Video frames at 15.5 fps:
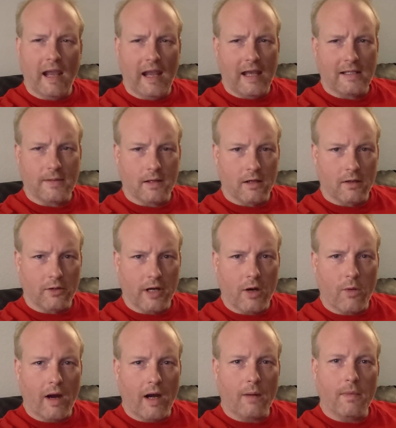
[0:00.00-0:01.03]
hey, as a
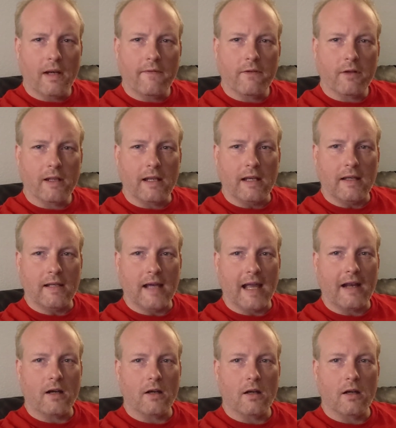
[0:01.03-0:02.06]
requirement for the
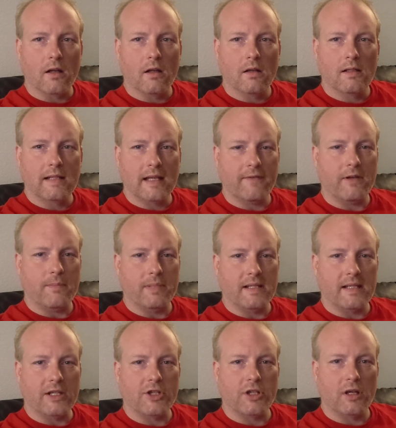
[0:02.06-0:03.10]
Tigard safety
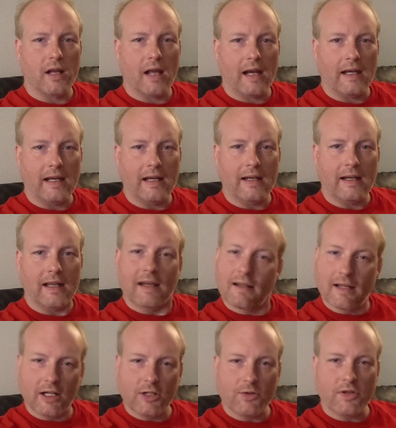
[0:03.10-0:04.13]
position, I needed to get
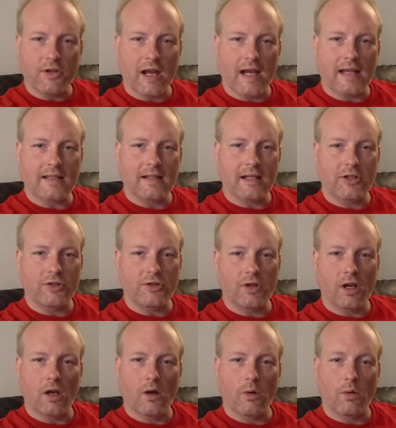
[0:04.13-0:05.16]
in touch with you guys and let you
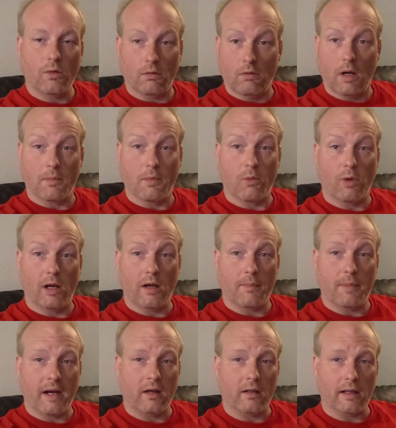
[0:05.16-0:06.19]
know number one,
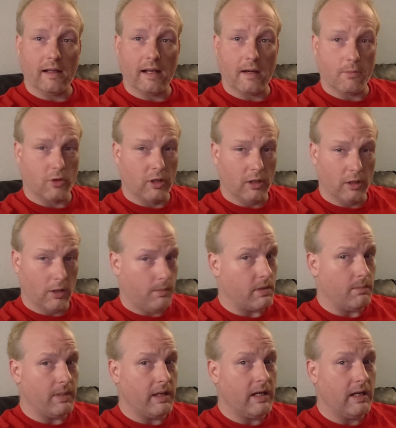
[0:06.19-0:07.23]
apparently, that I'm a real
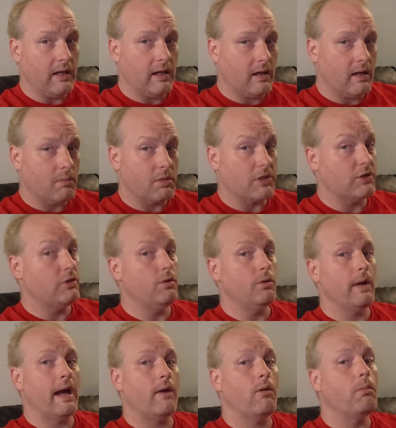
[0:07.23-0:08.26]
human being, and number
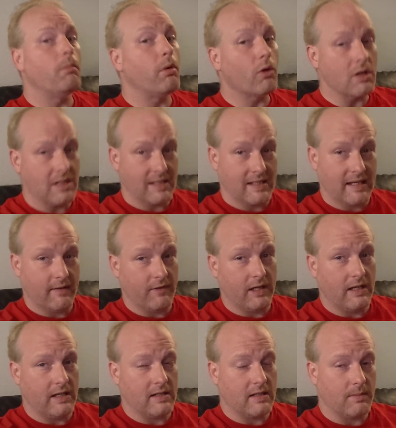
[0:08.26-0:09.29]
two, how important
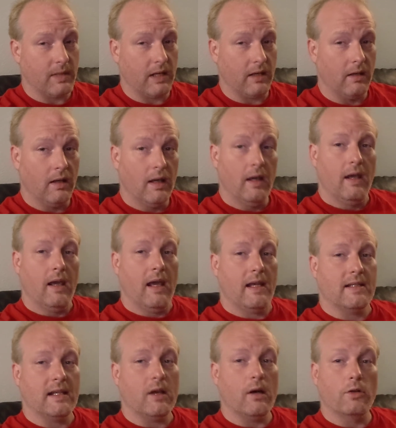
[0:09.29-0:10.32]
safety is to me.
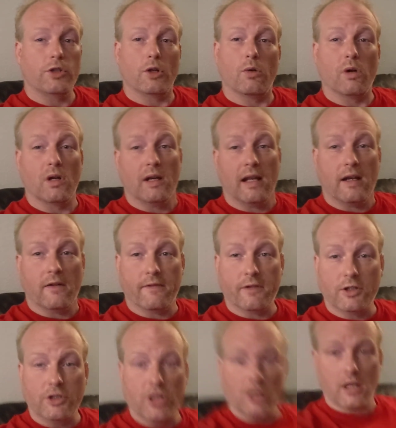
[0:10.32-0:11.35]
As the OSHA coordinator
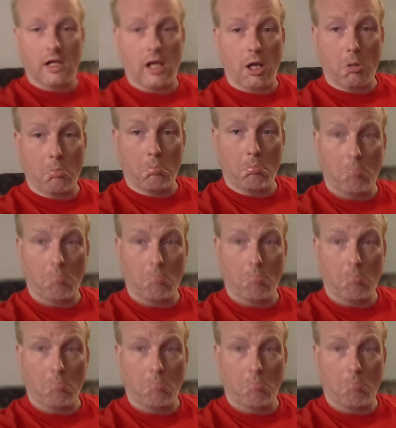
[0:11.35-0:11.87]
for Junk King